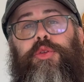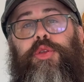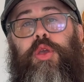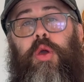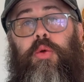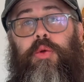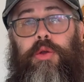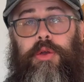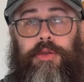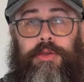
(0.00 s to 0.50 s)

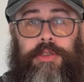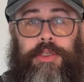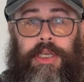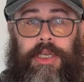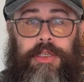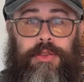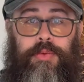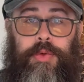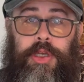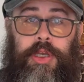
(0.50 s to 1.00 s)
yolkers,
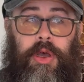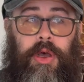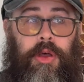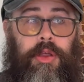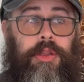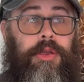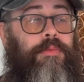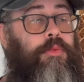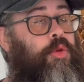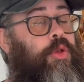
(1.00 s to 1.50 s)
as we
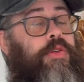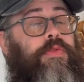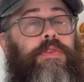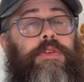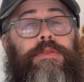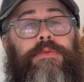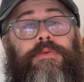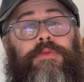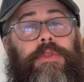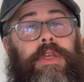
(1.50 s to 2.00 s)
call them, or
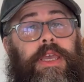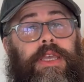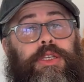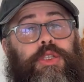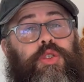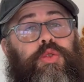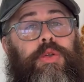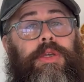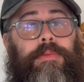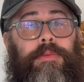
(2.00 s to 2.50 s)
even
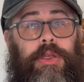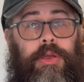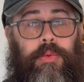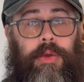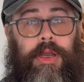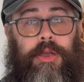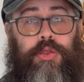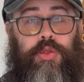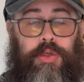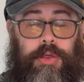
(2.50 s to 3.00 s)
extremely
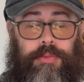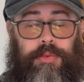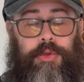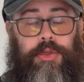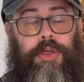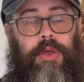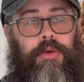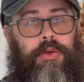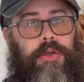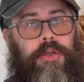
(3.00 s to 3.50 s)
rare triple
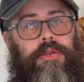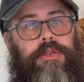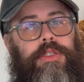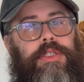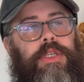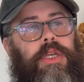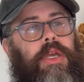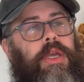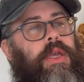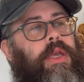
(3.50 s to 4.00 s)

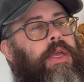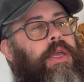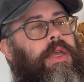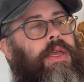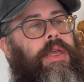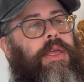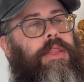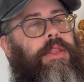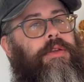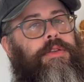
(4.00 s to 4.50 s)
yolkers,
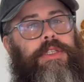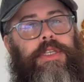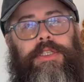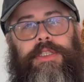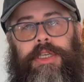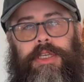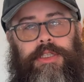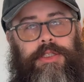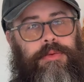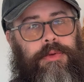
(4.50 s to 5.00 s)
their
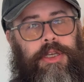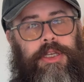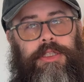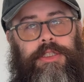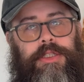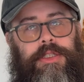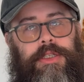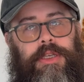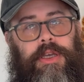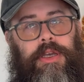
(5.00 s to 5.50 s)
success
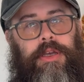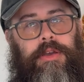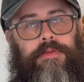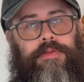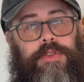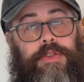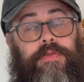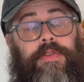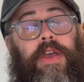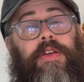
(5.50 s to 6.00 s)
rates of
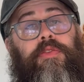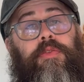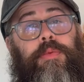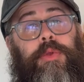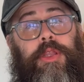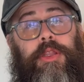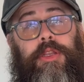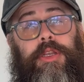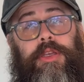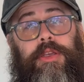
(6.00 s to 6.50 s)

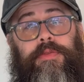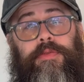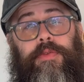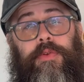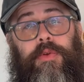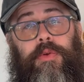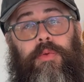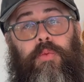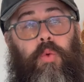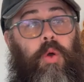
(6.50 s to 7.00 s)
survivability
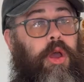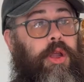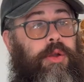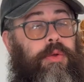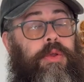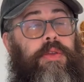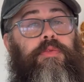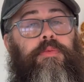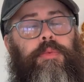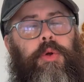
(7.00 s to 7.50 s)
for one
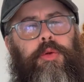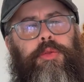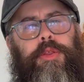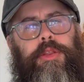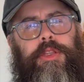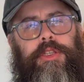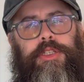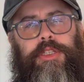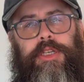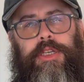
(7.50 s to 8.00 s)
or even both
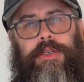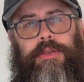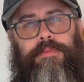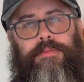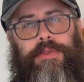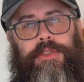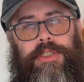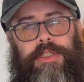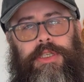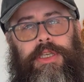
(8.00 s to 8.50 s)
of the
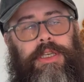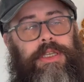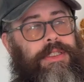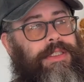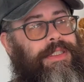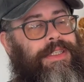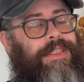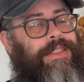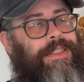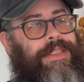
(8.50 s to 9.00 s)
chicks
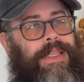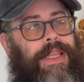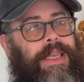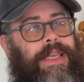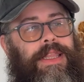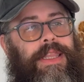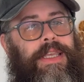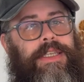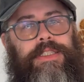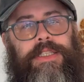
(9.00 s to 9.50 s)
is
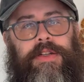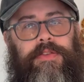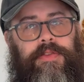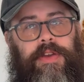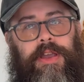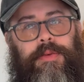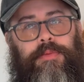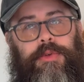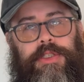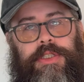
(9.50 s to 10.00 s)
like less than
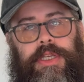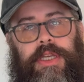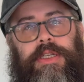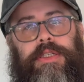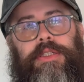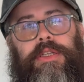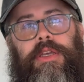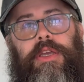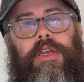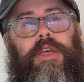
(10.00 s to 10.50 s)
5%.